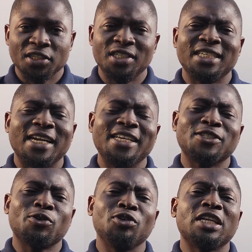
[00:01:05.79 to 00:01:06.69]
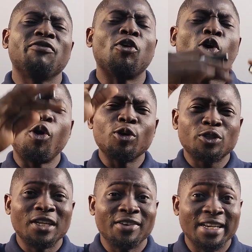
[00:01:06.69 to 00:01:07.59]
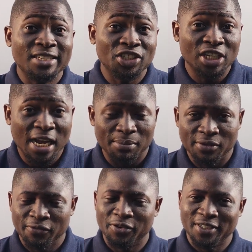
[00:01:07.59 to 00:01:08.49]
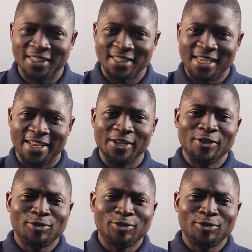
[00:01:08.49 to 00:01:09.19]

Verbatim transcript: The challenge is conducted for all student writing JAMB for this year.